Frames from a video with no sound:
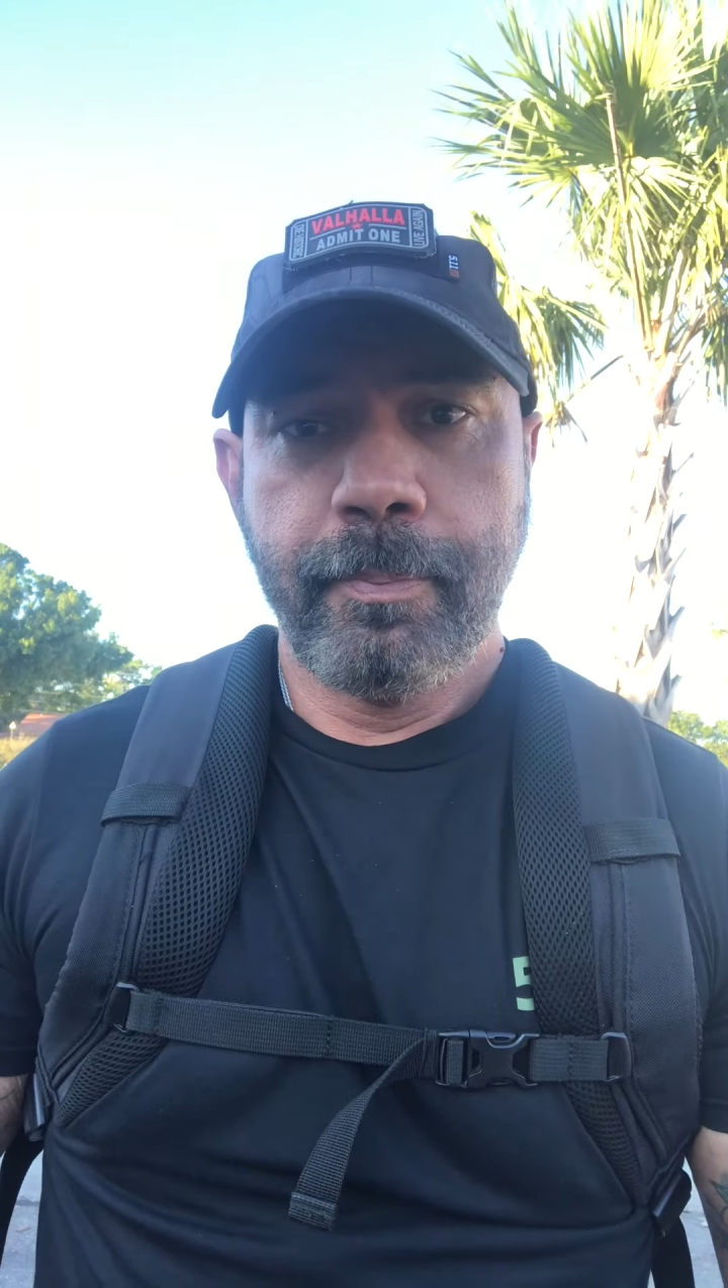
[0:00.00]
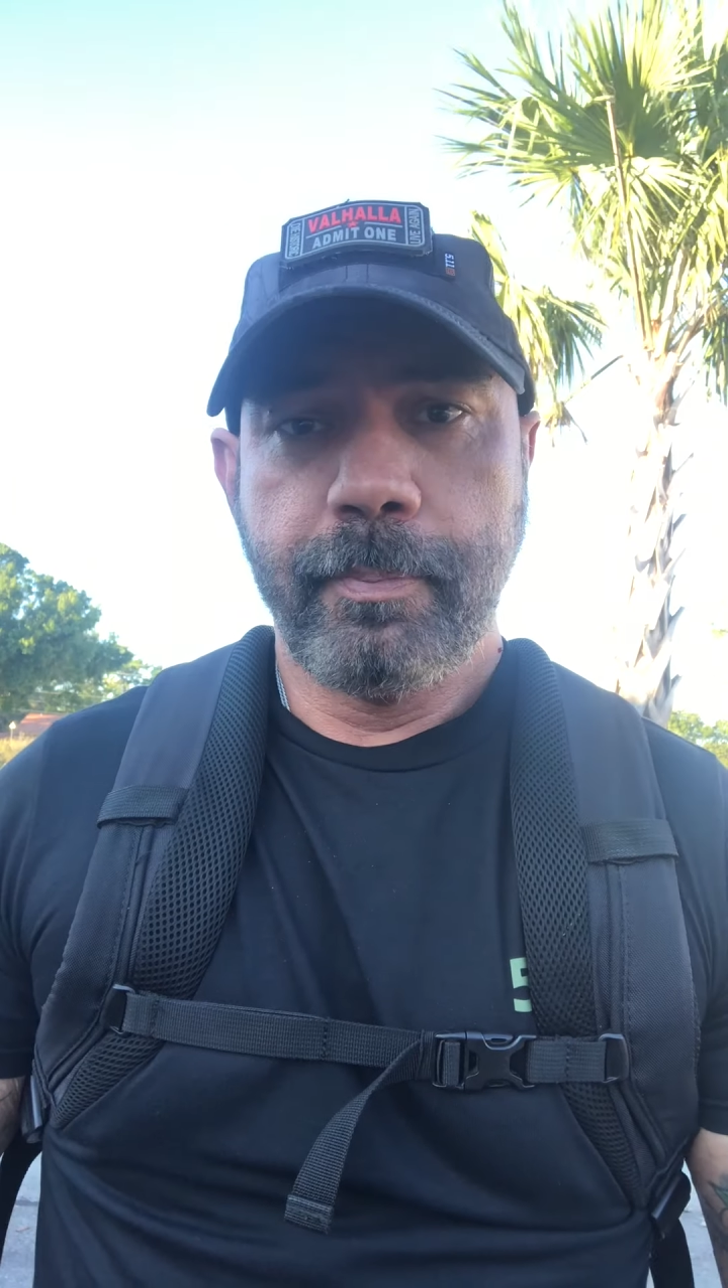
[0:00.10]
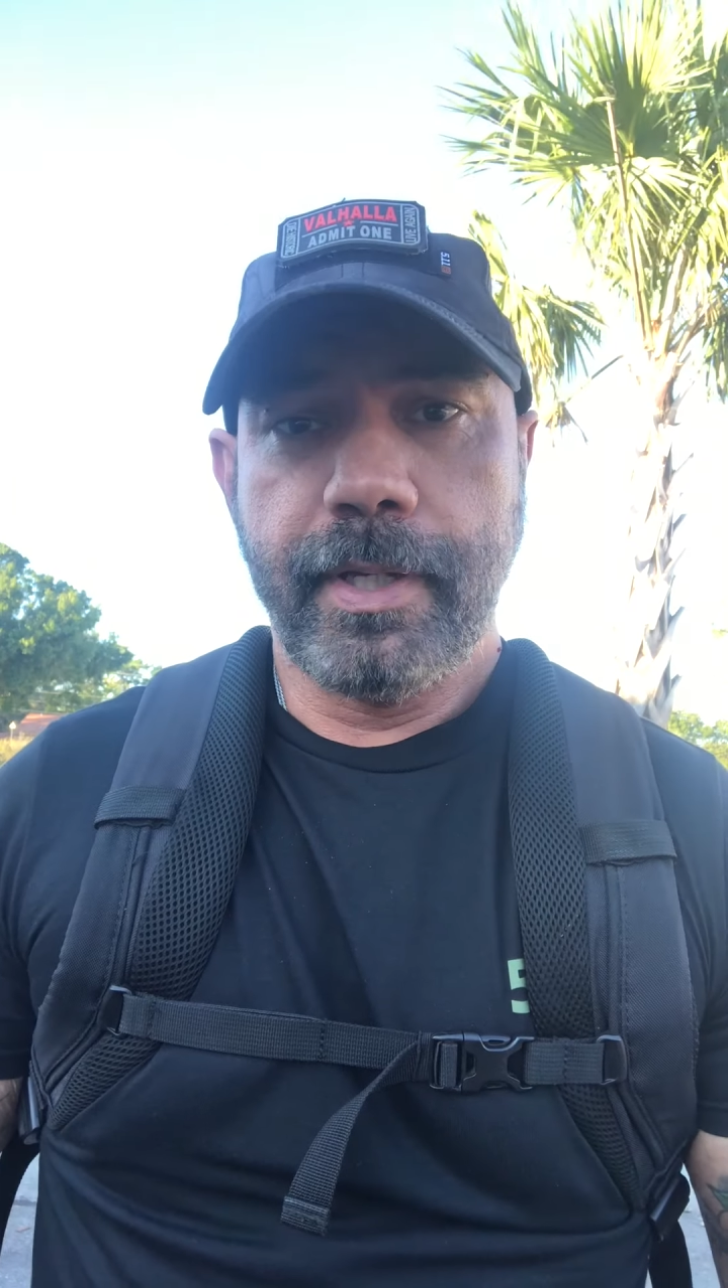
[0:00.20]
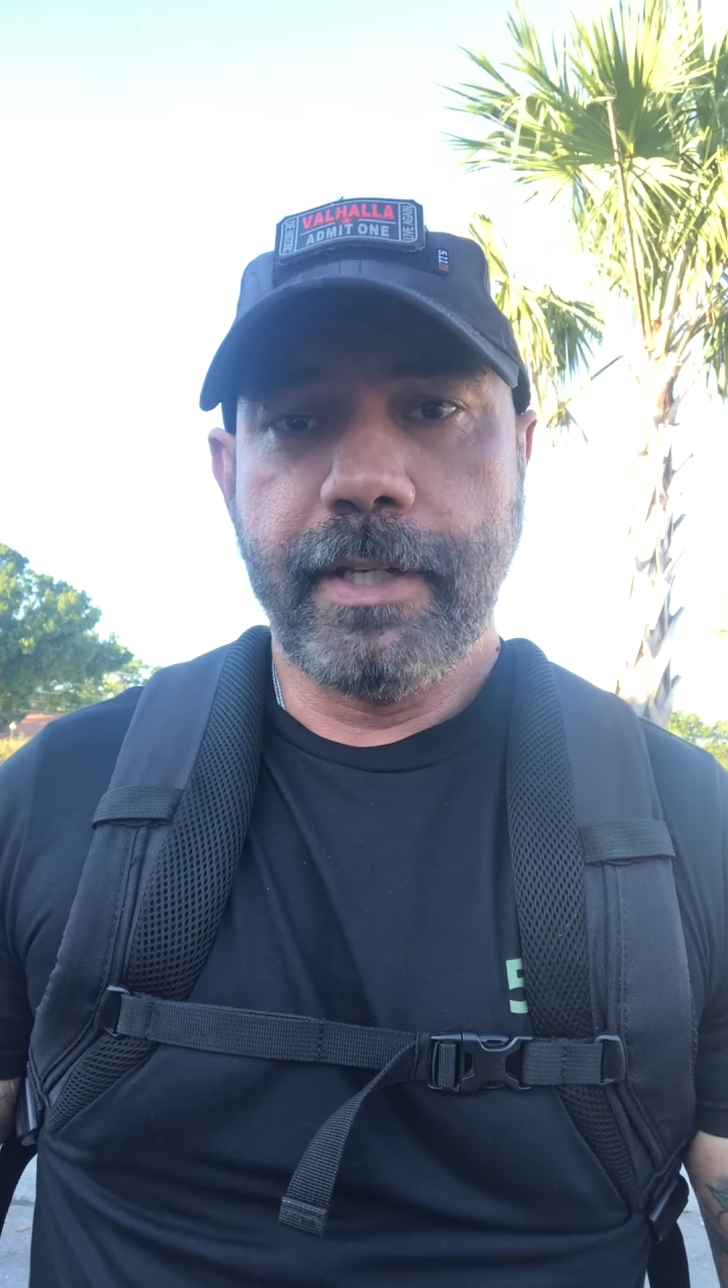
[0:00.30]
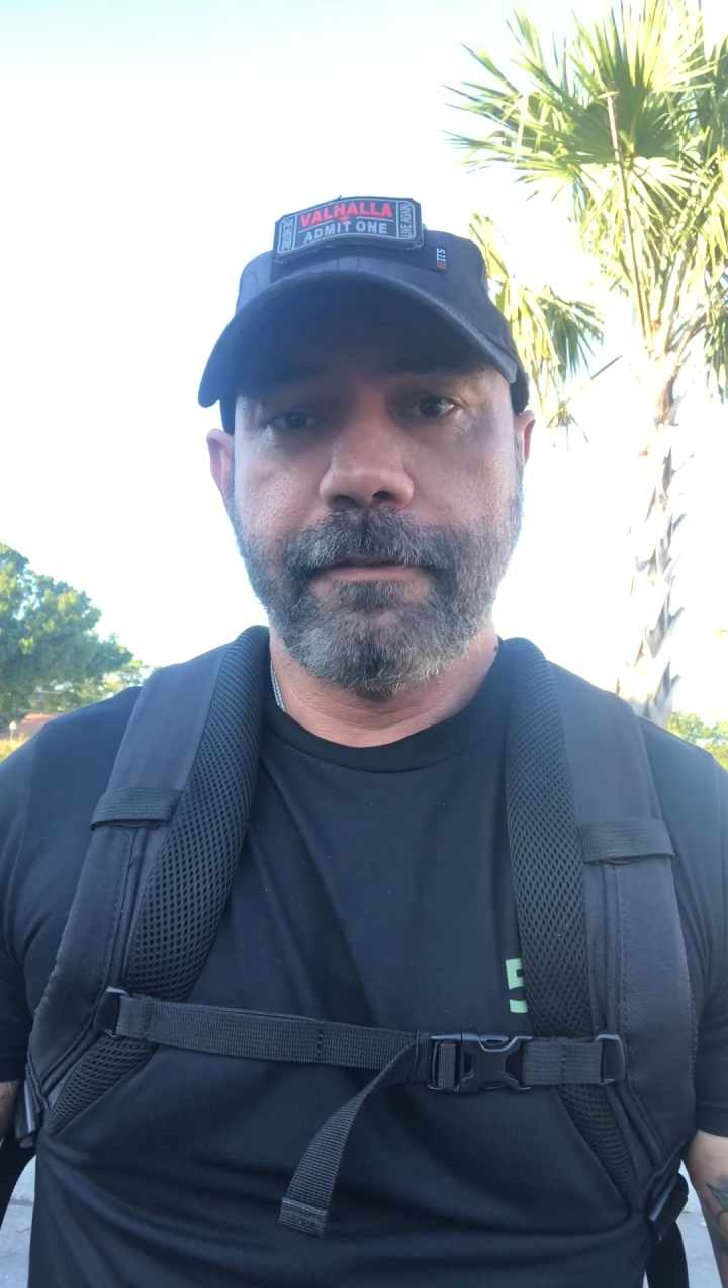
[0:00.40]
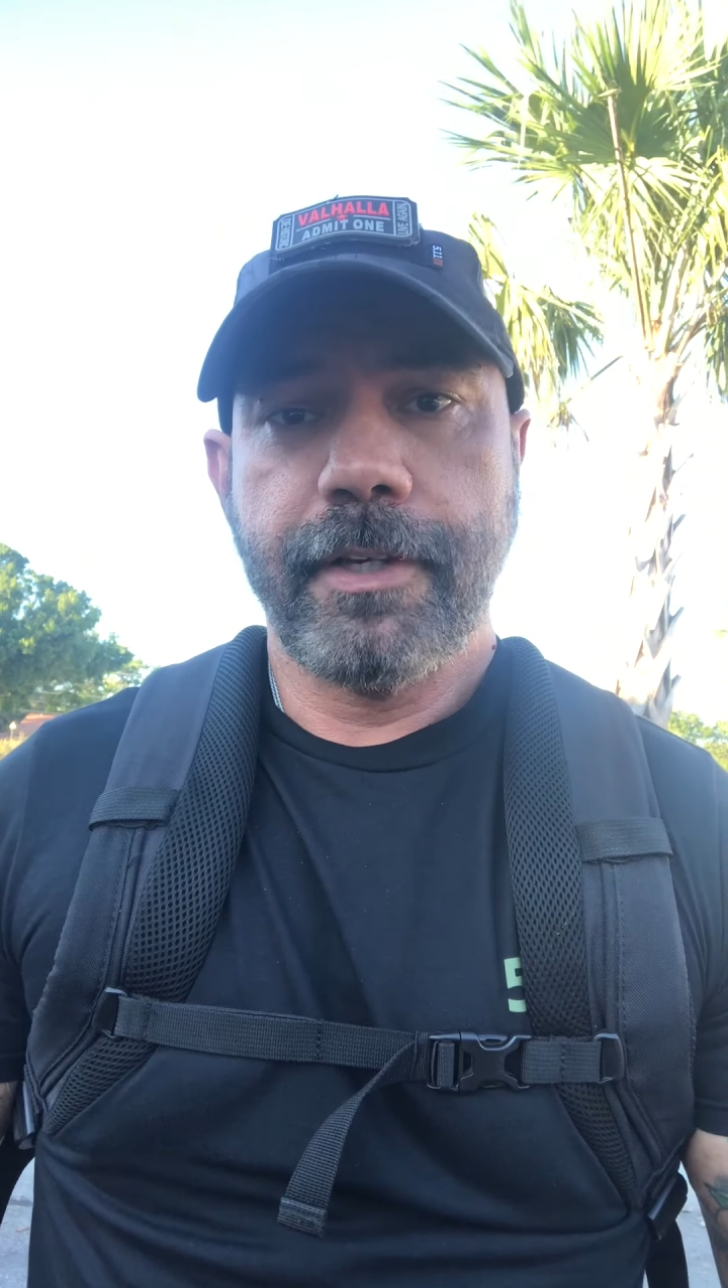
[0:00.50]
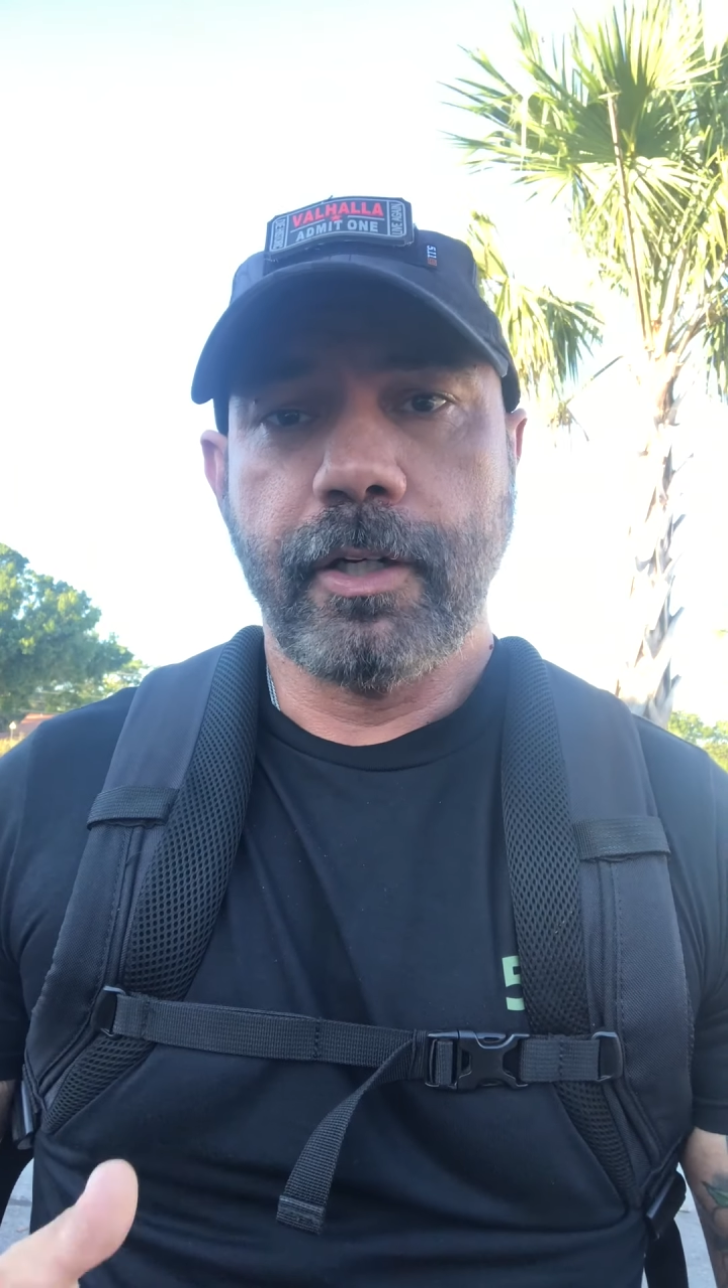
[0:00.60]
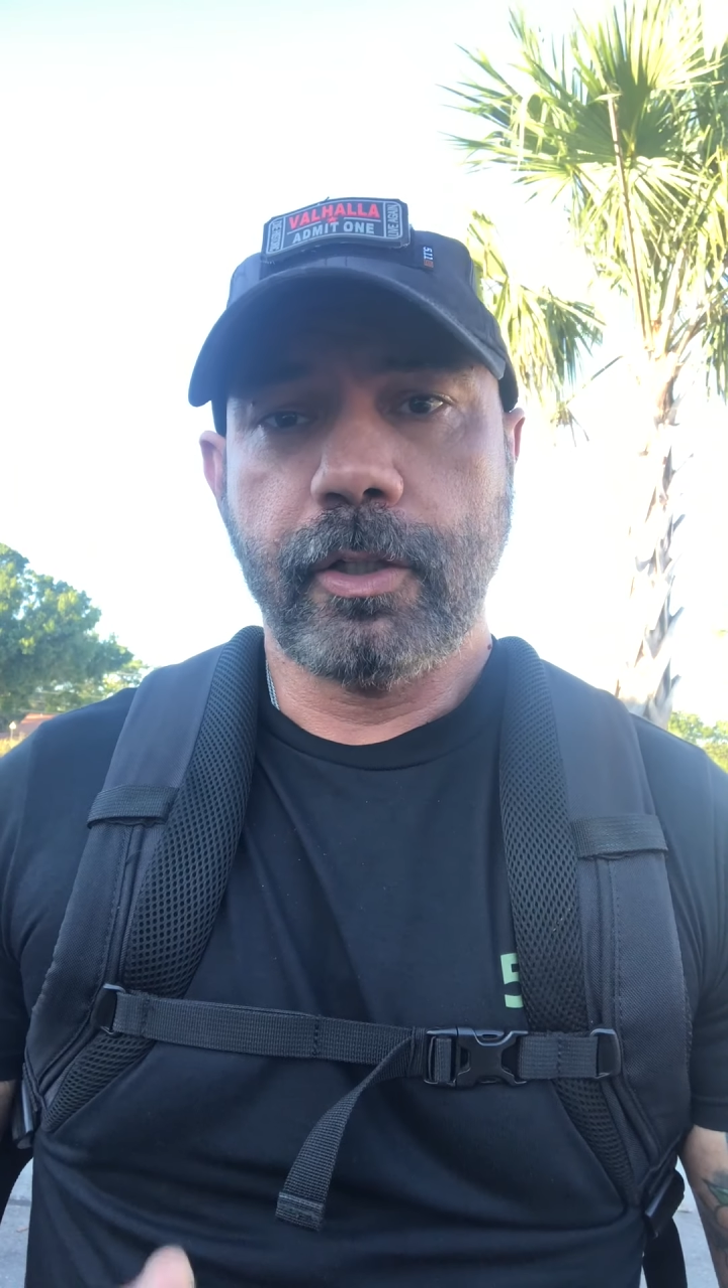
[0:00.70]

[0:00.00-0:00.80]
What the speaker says: But if they are